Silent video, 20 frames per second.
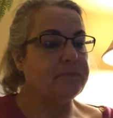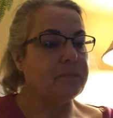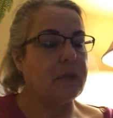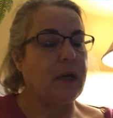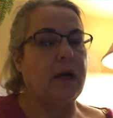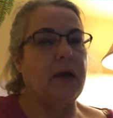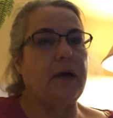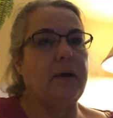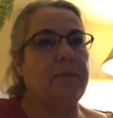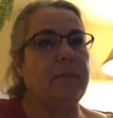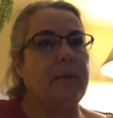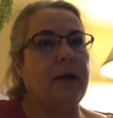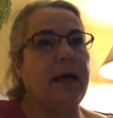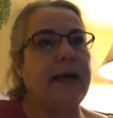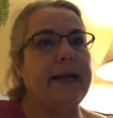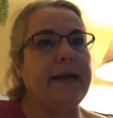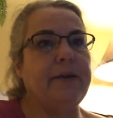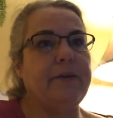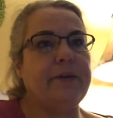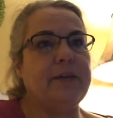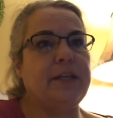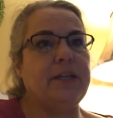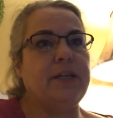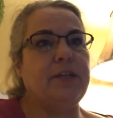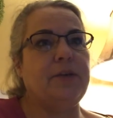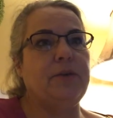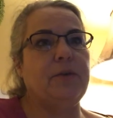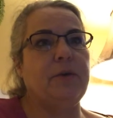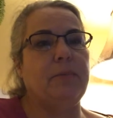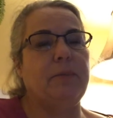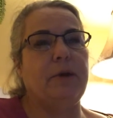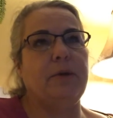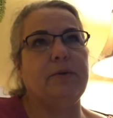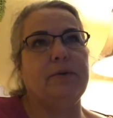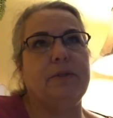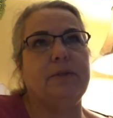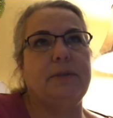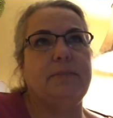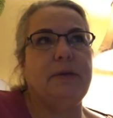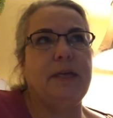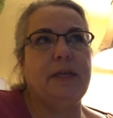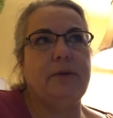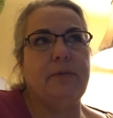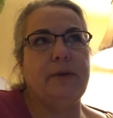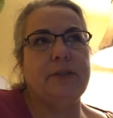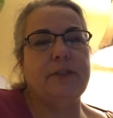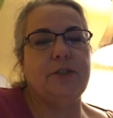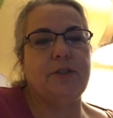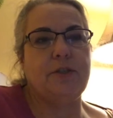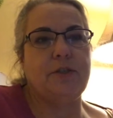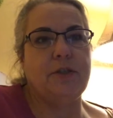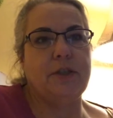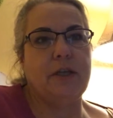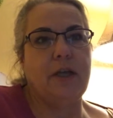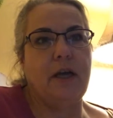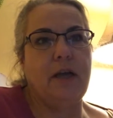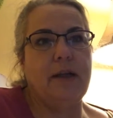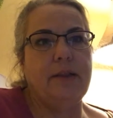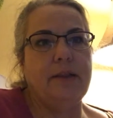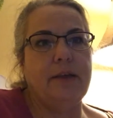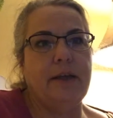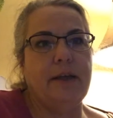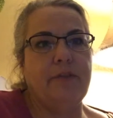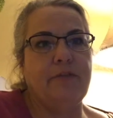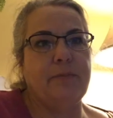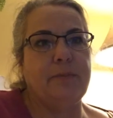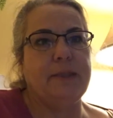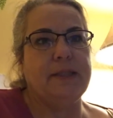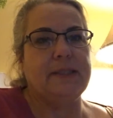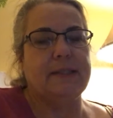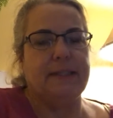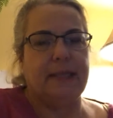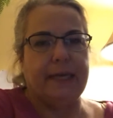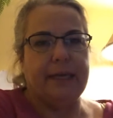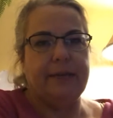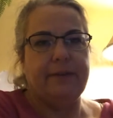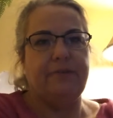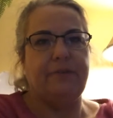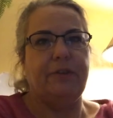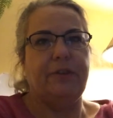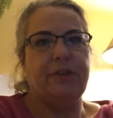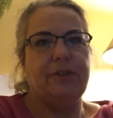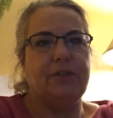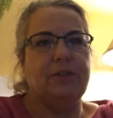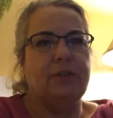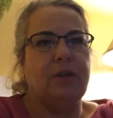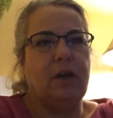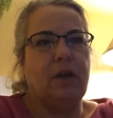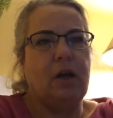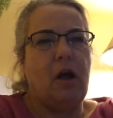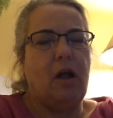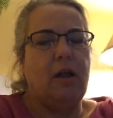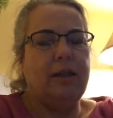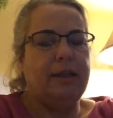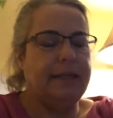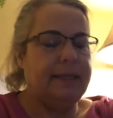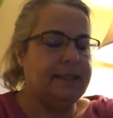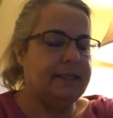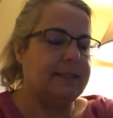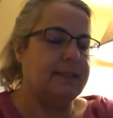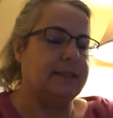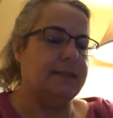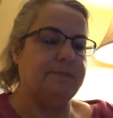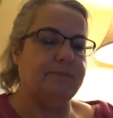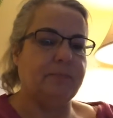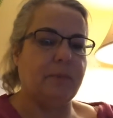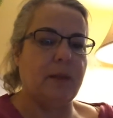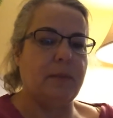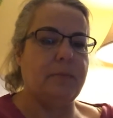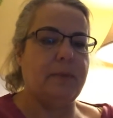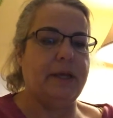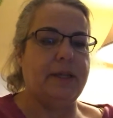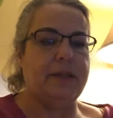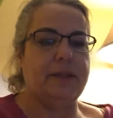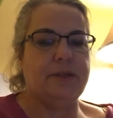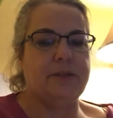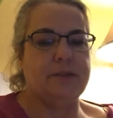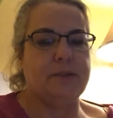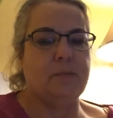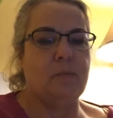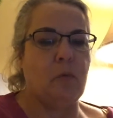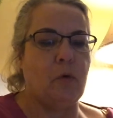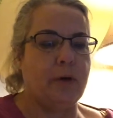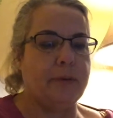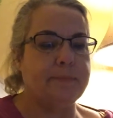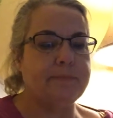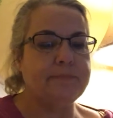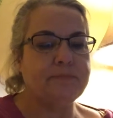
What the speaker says: I already knew about being registered on the government site for the Do Not Call list, but there's some more.